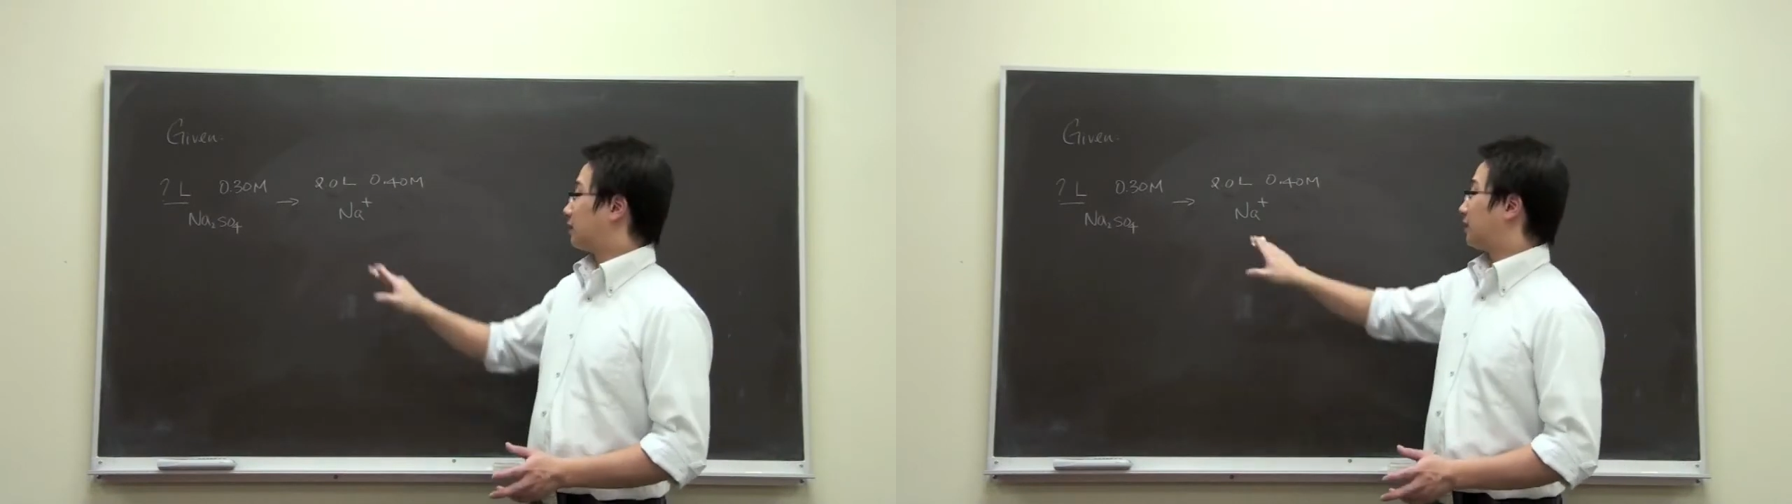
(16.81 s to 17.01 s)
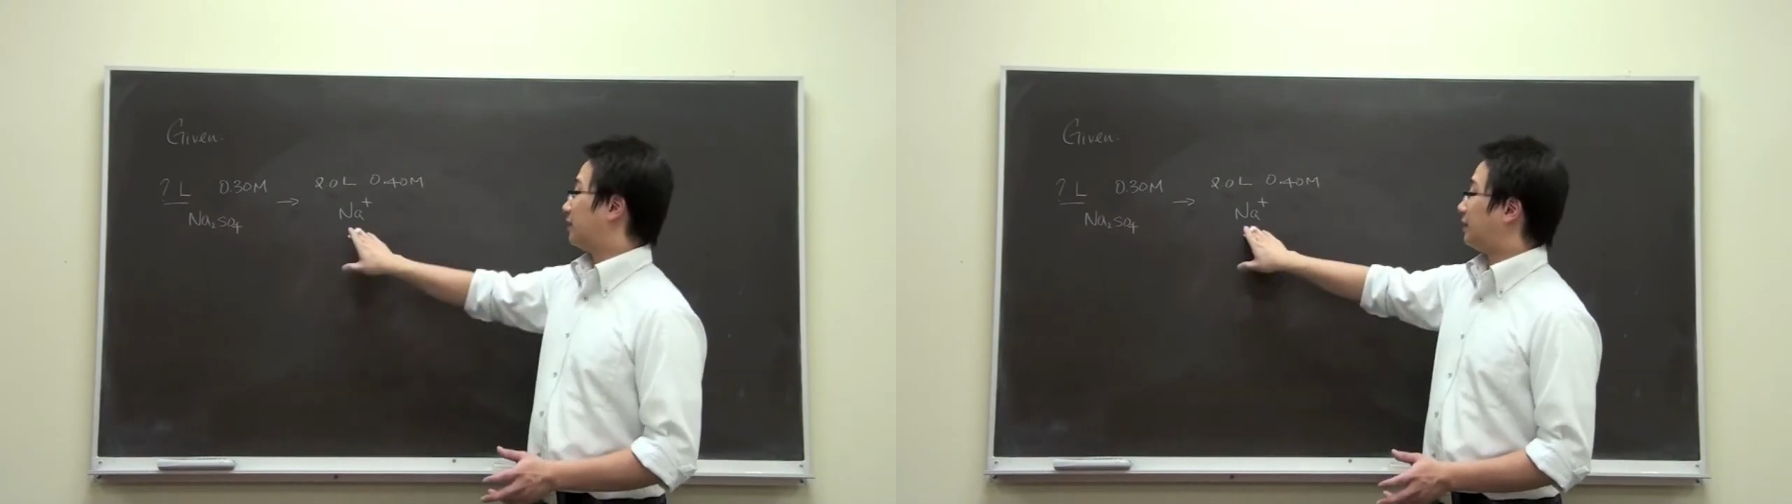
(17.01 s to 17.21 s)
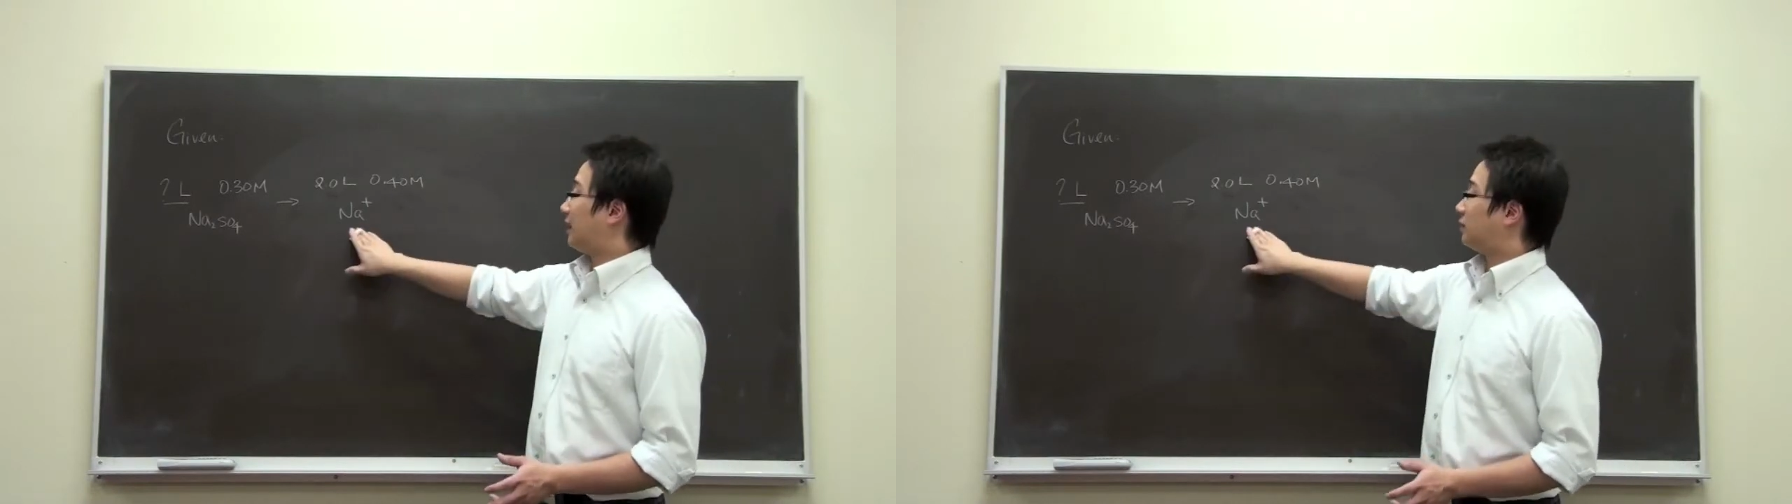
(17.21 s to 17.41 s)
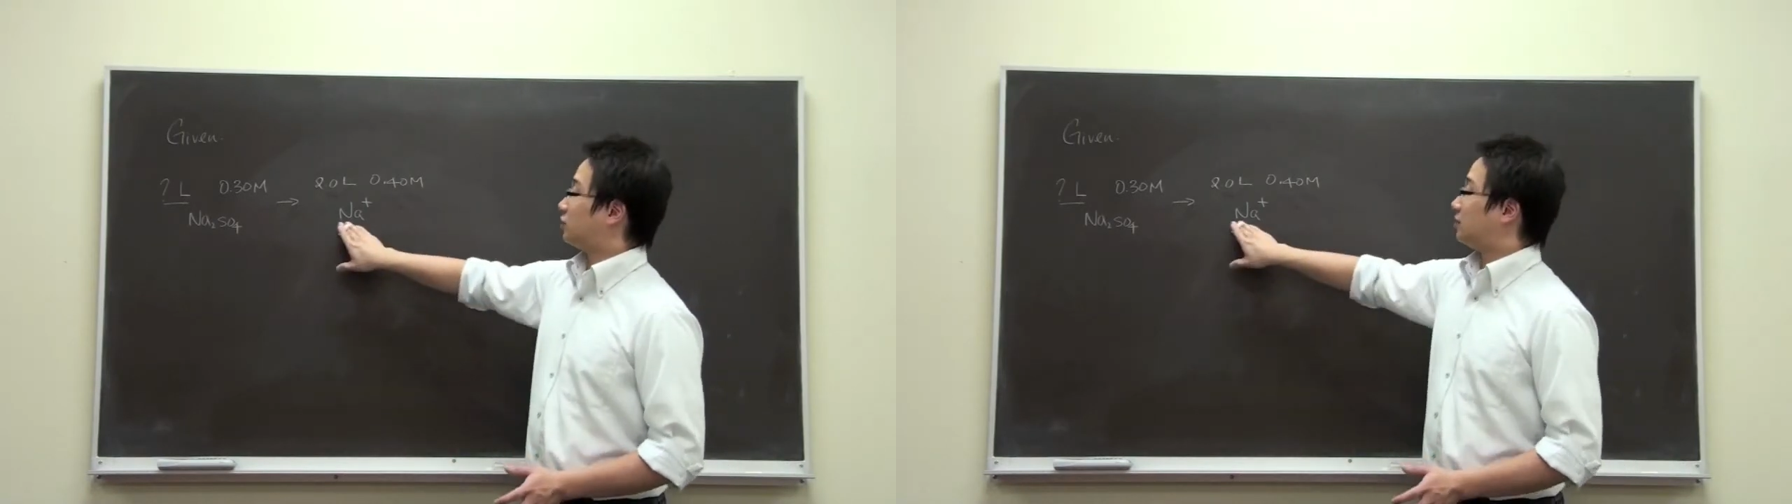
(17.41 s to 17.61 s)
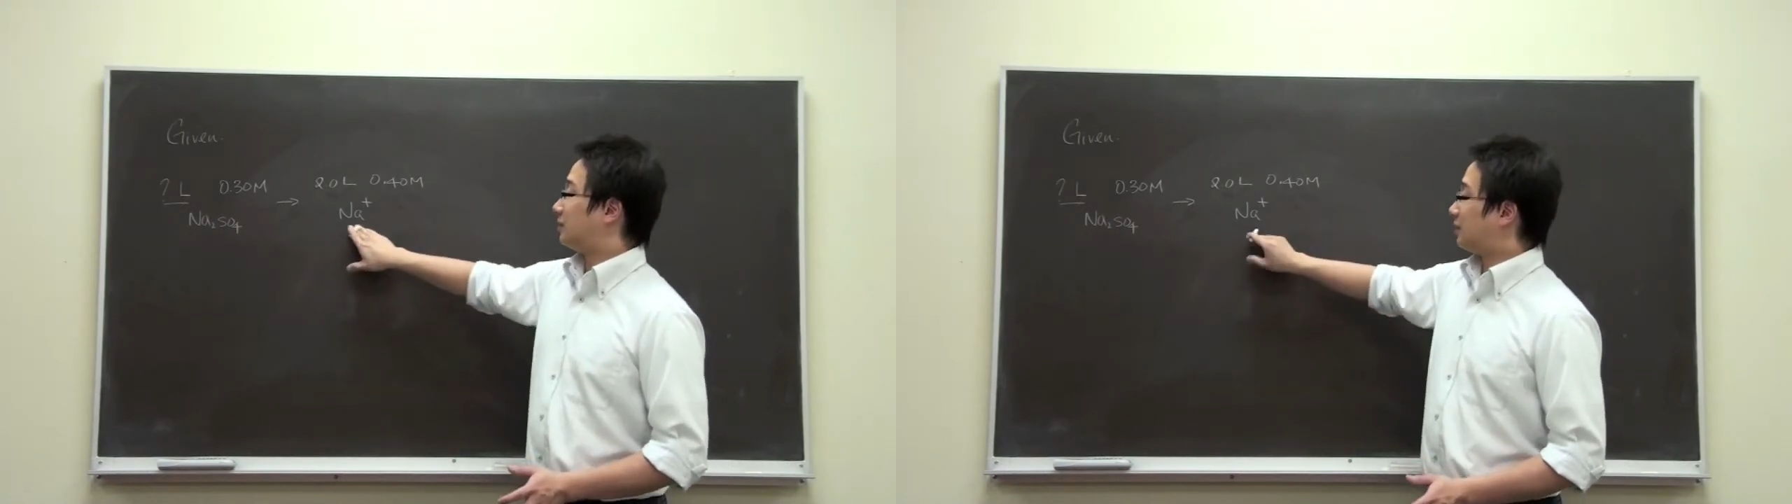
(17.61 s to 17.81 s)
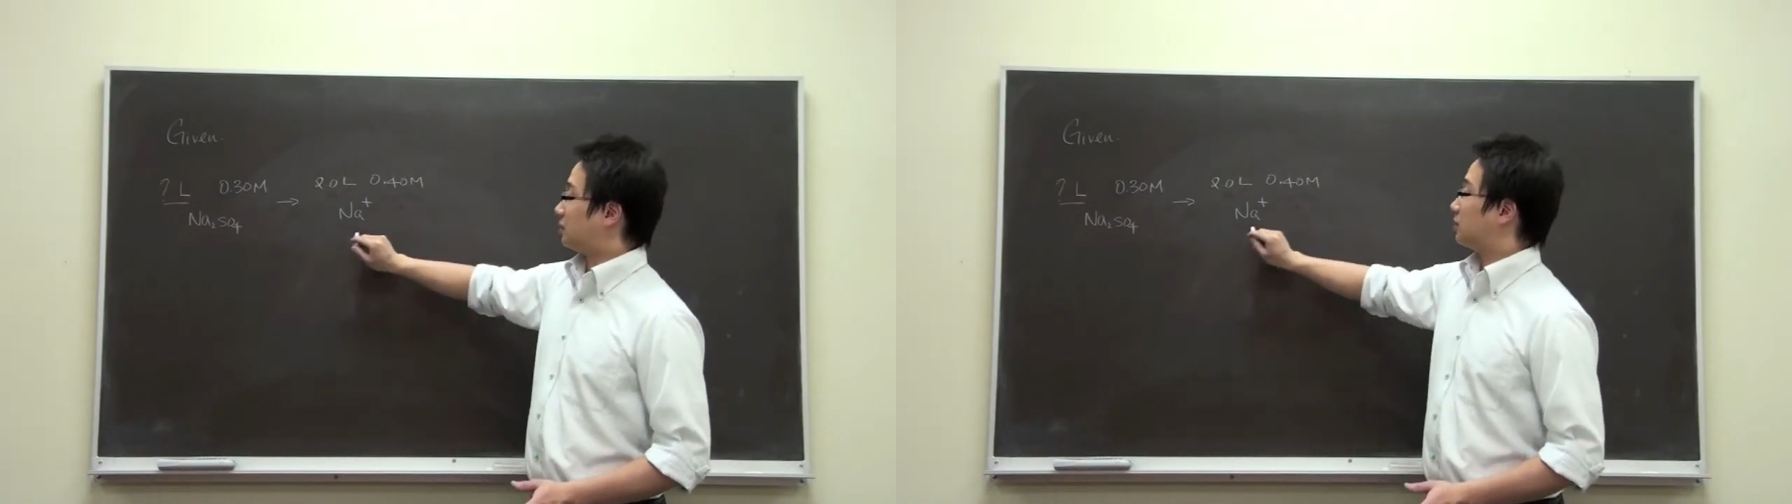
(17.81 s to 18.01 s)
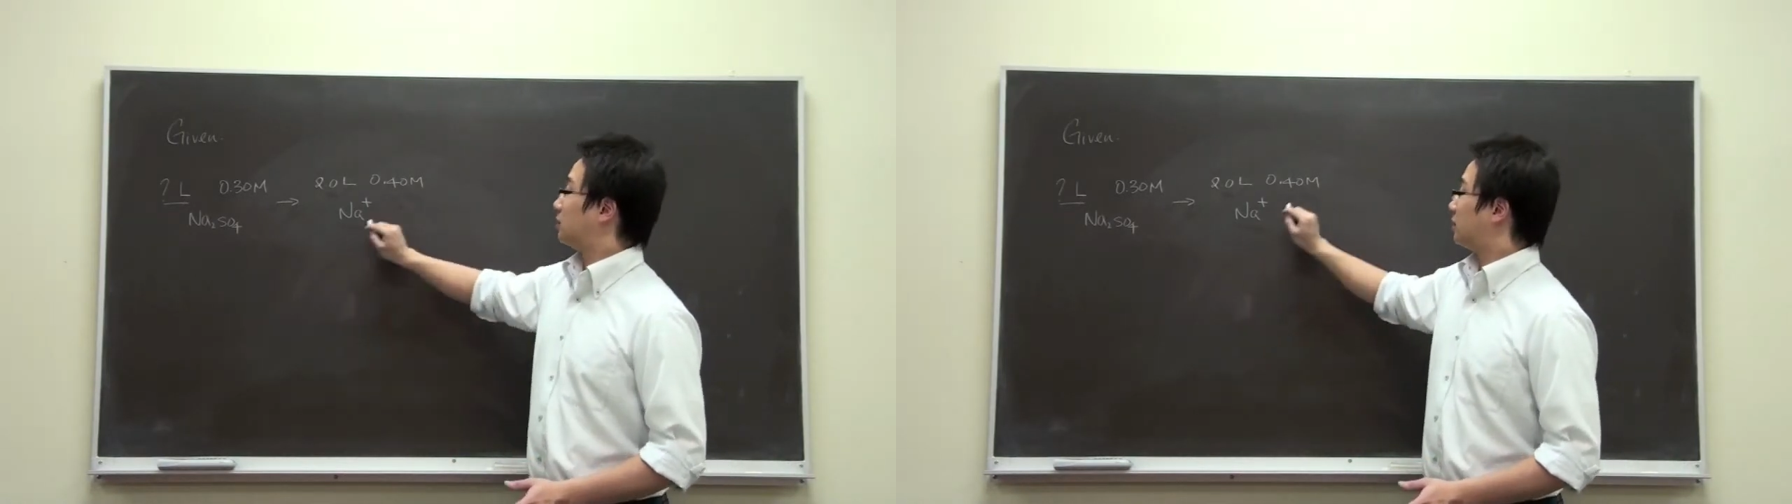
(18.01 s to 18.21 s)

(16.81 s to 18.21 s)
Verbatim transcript: contains this.